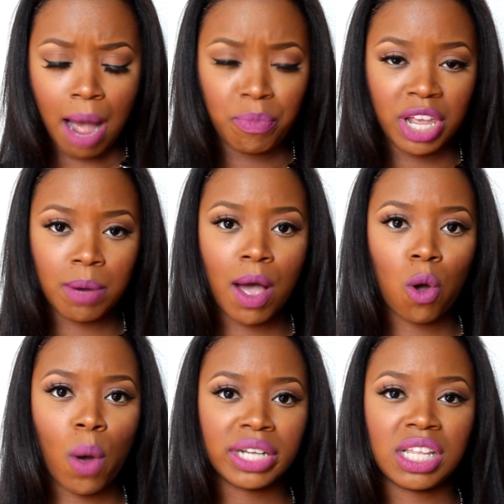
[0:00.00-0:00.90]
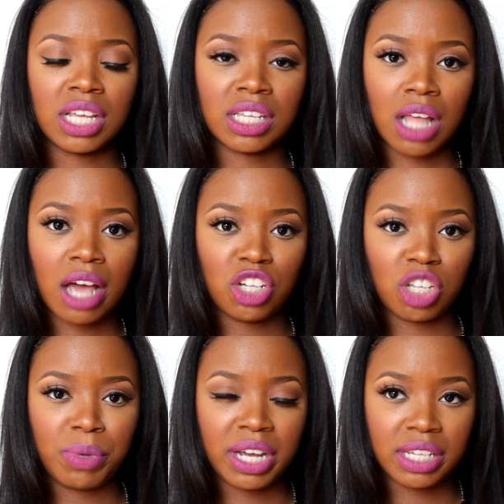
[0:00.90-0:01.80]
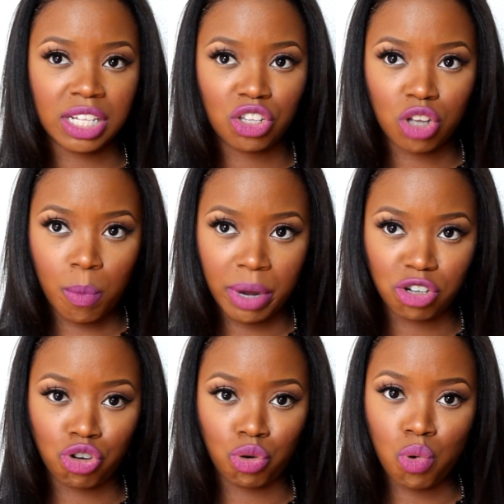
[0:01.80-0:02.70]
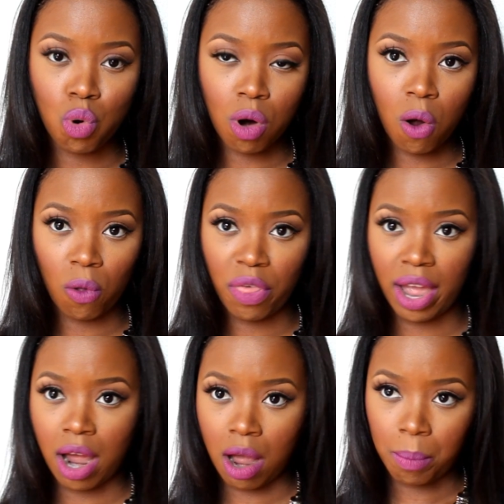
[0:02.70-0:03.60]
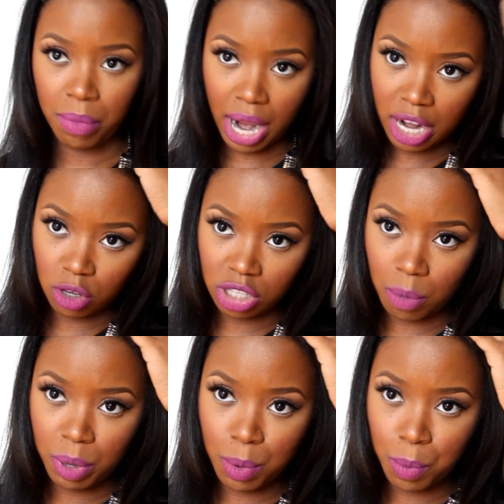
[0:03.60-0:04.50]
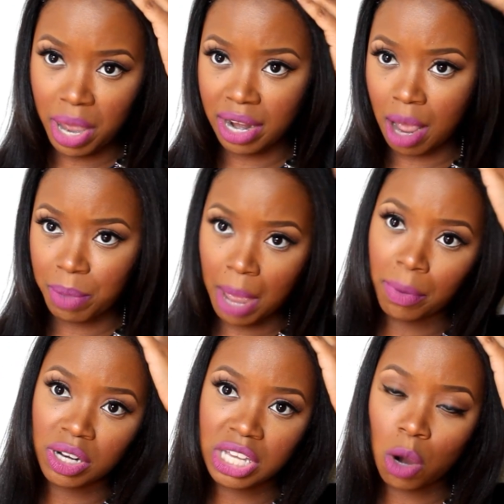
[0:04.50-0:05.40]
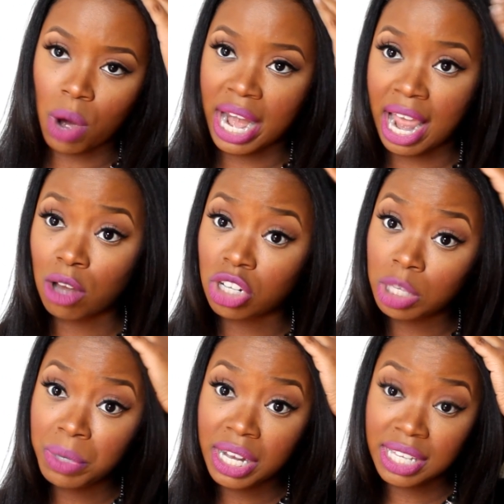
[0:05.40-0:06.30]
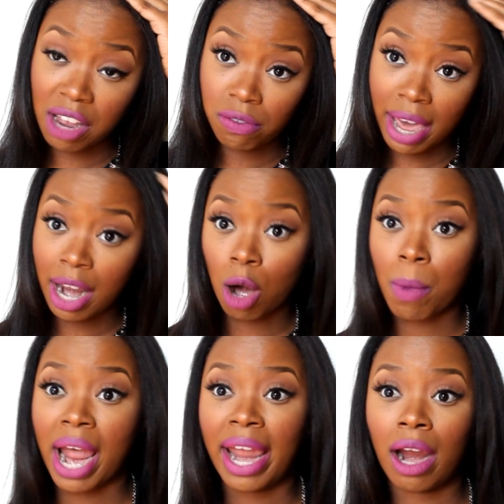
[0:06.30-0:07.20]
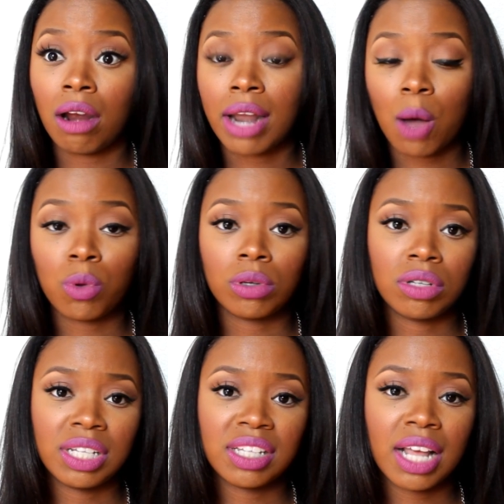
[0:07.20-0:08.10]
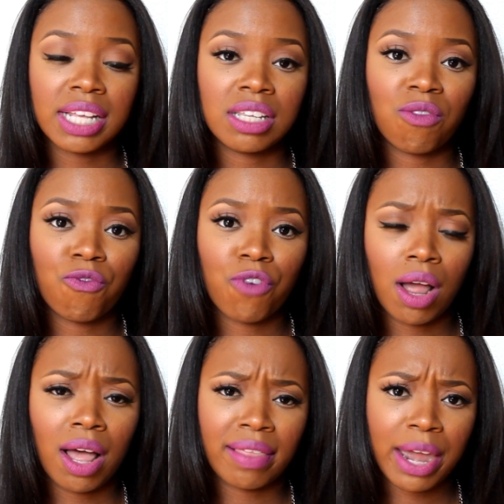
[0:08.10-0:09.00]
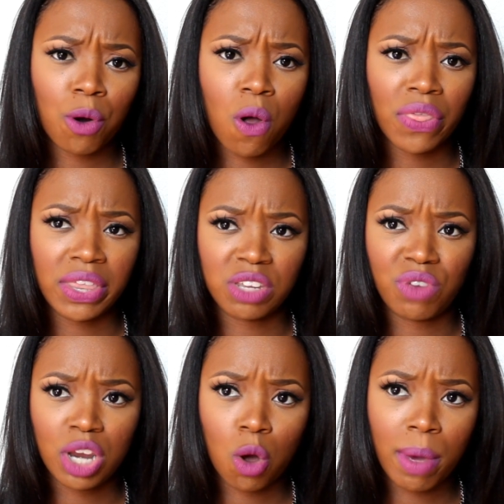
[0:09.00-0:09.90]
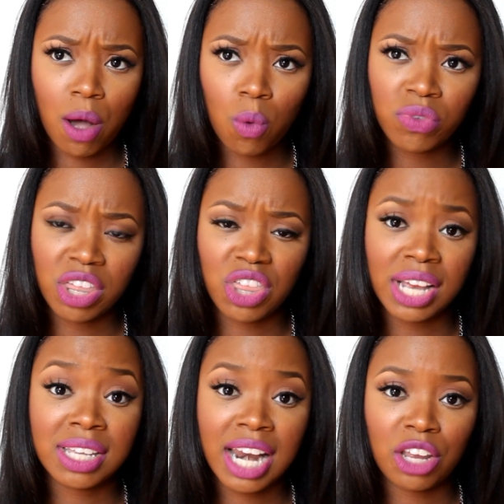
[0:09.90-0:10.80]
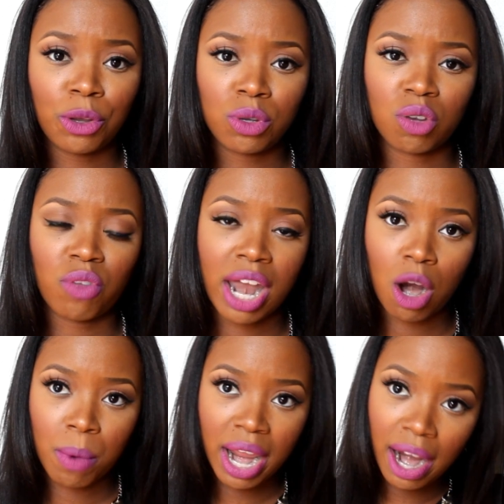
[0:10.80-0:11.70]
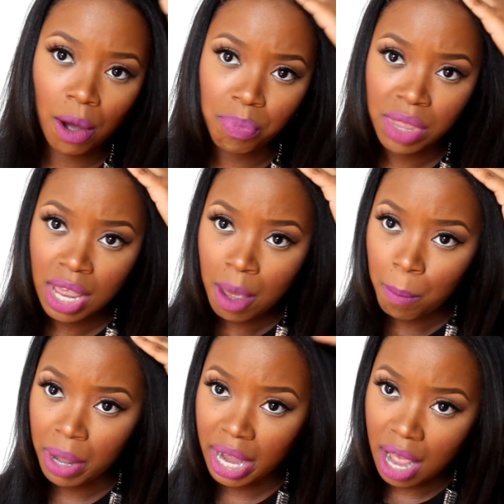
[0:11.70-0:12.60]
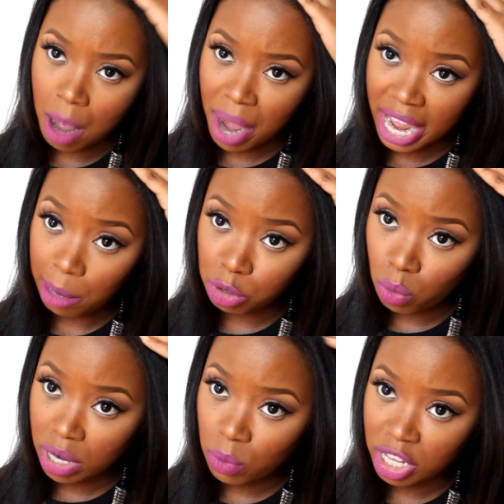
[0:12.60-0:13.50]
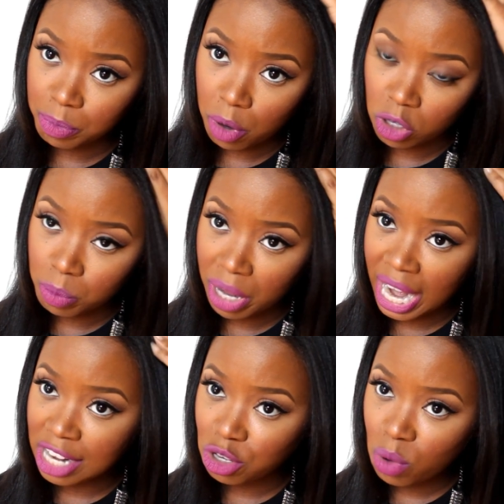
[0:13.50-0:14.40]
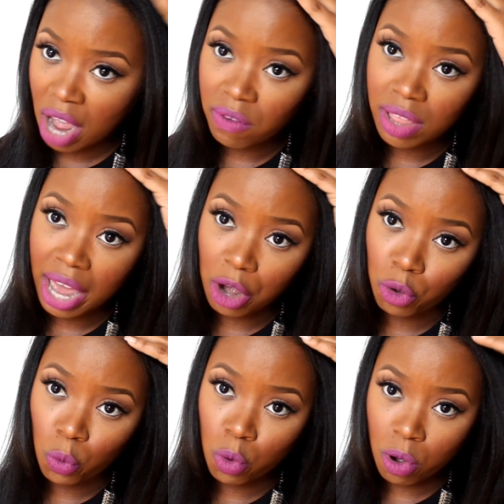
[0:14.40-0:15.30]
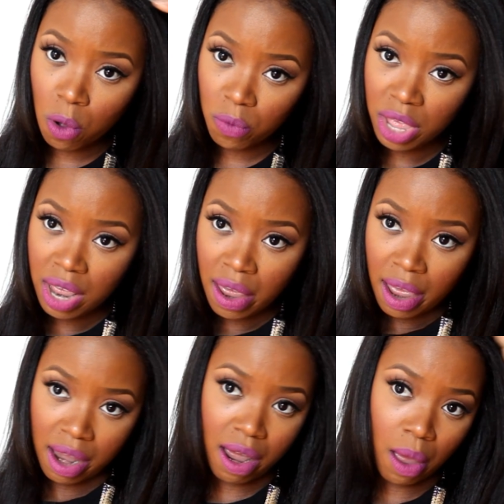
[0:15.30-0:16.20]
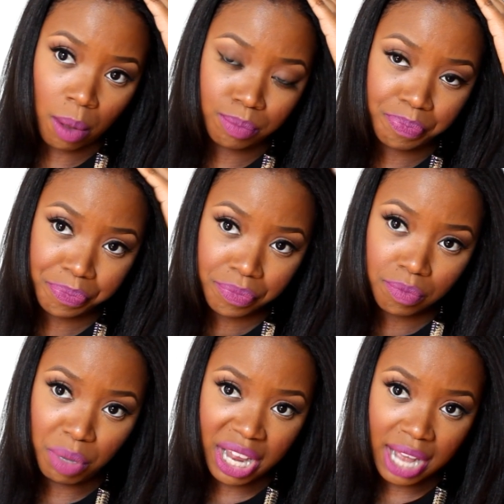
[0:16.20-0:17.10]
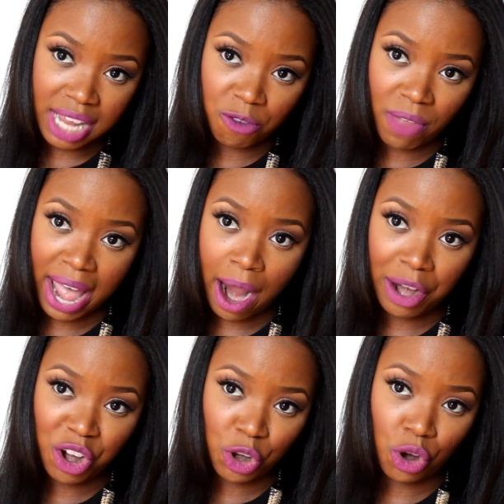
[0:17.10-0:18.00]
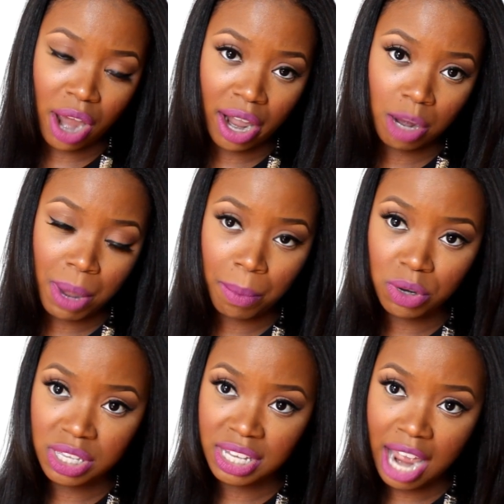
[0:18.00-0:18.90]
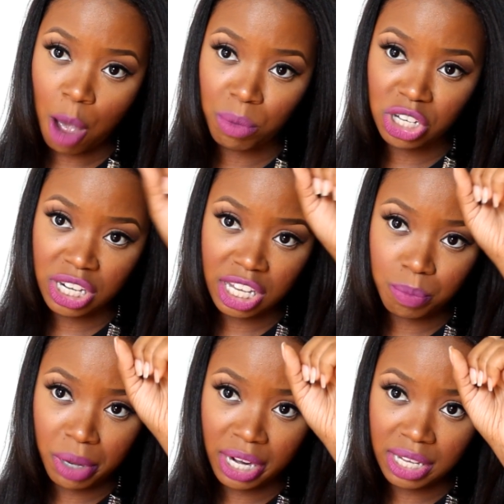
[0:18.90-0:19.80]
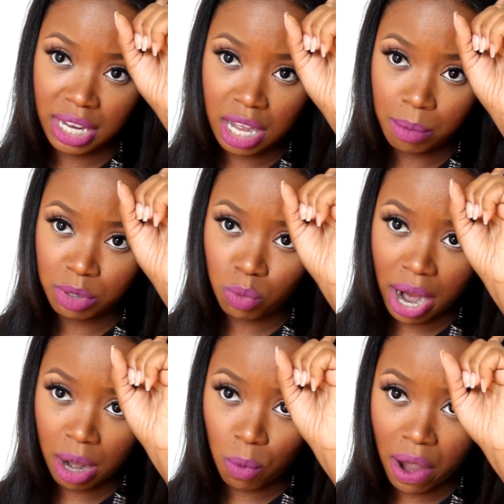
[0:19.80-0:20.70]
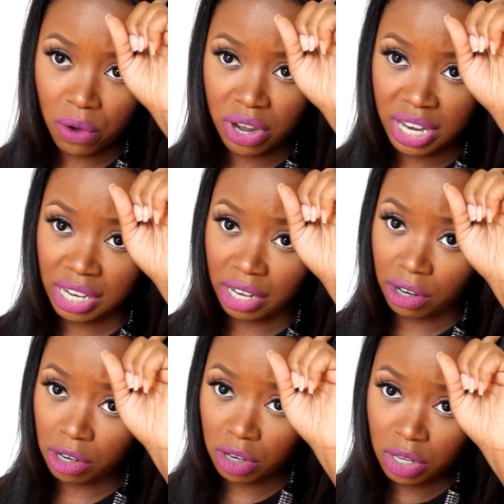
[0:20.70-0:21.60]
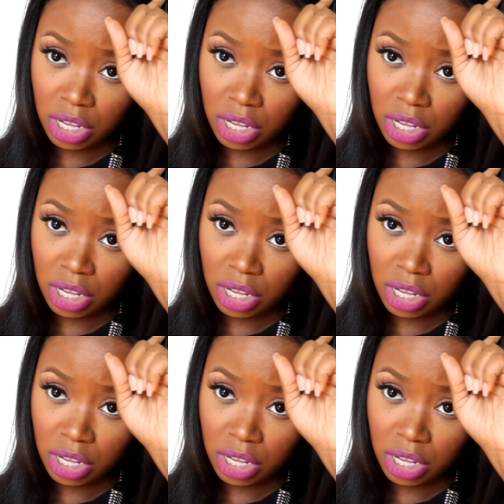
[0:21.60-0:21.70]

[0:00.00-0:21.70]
I'm thinking about going to the salon just because it's so much new growth. I know some people may not be able to tell right now just because I flat iron my hair, and I will discuss later on in this video about the things that I use to flat iron my hair. But I am 20 weeks post, but I do have a lot of new growth. Because I flat ironed it, you're not going to be able to see how much it is, but it comes right around to here.